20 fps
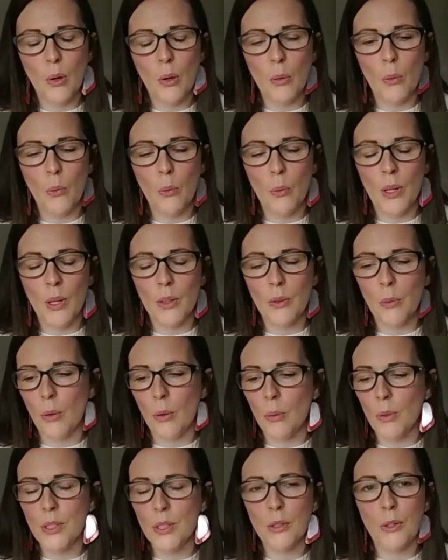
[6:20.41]
with what
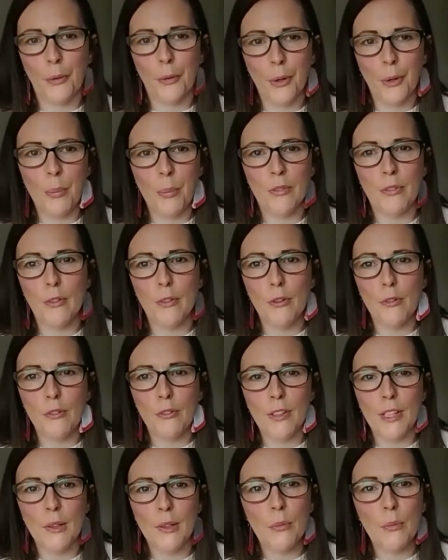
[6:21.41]
was a group of
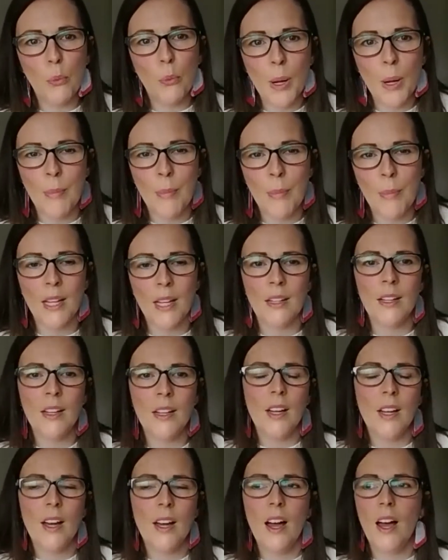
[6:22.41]
lovely women.
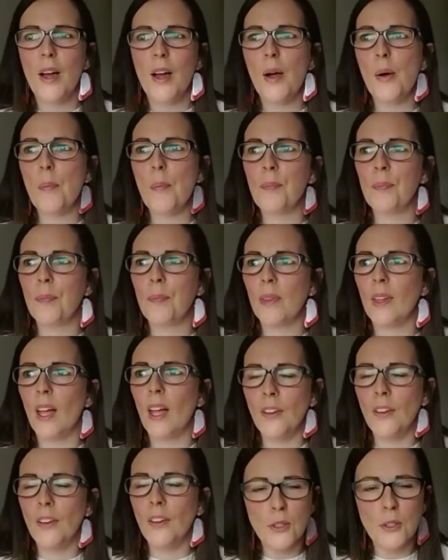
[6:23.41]
And
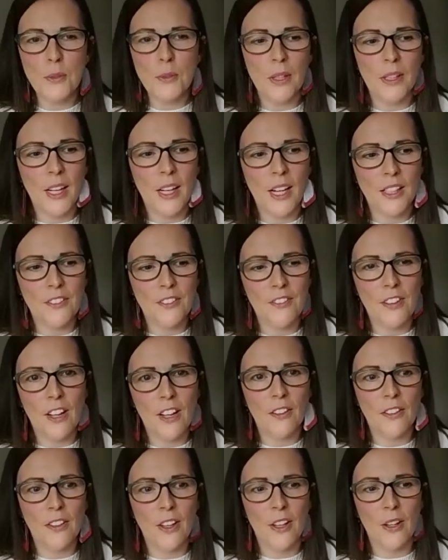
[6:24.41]
also I kind of
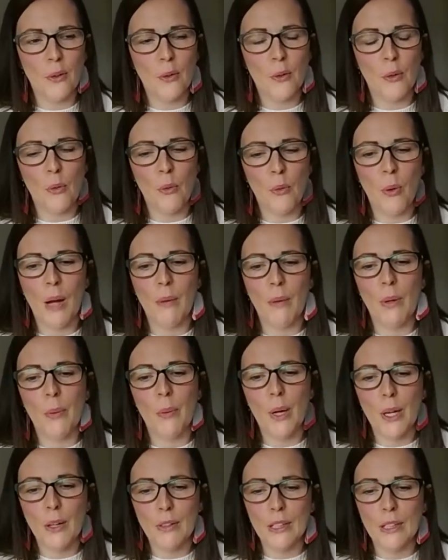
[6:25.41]
felt that where we
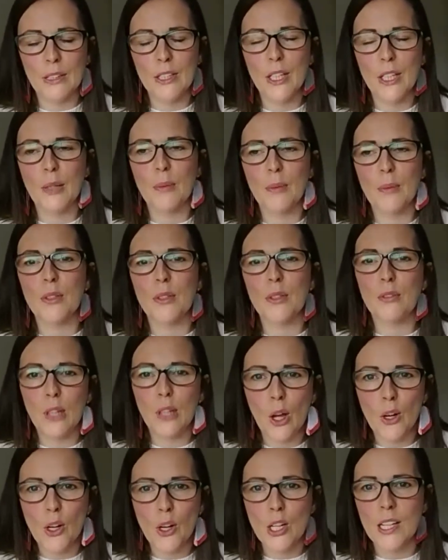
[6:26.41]
were in terms of
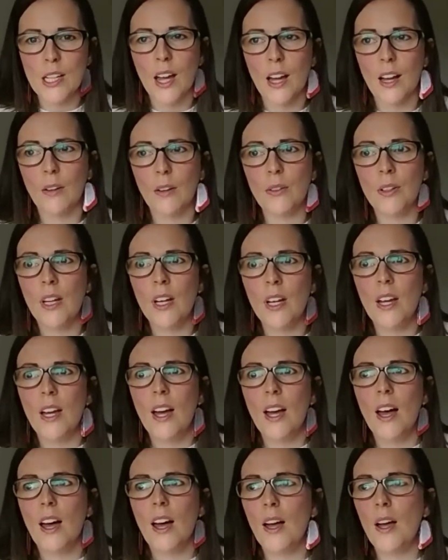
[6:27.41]
lockdown
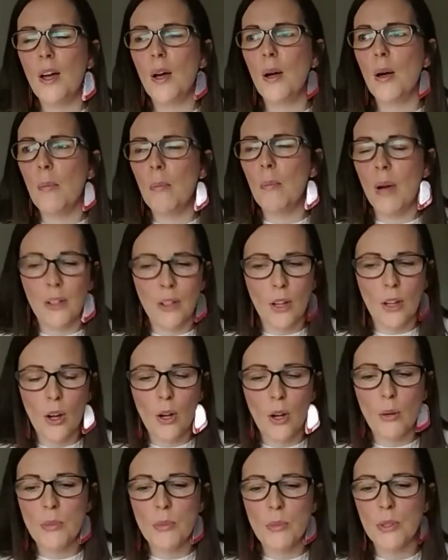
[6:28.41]
and
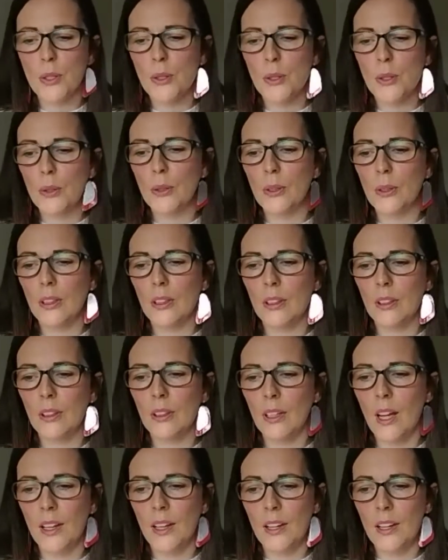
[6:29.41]
homeschool
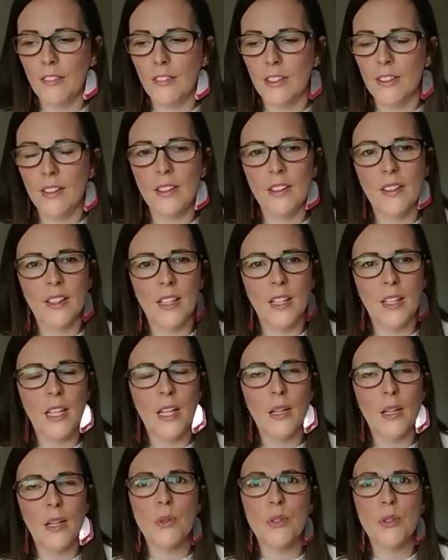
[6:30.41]
and everything, that
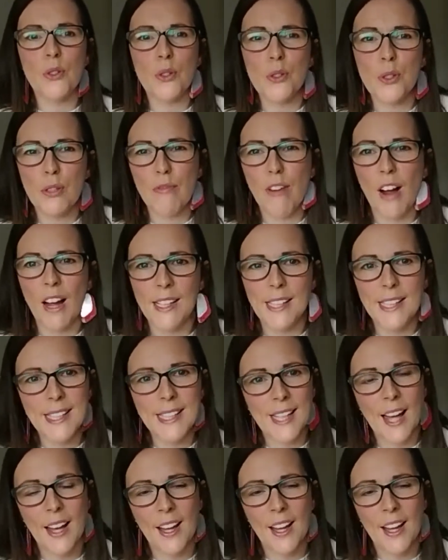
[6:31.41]
it was just the right
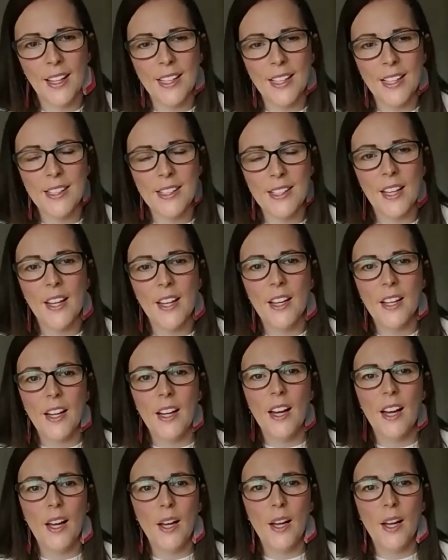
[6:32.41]
size.
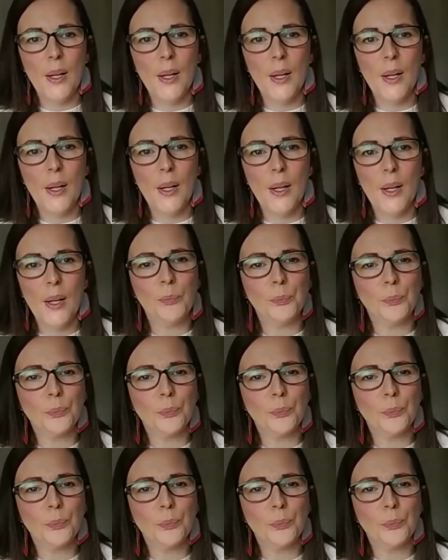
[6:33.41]
That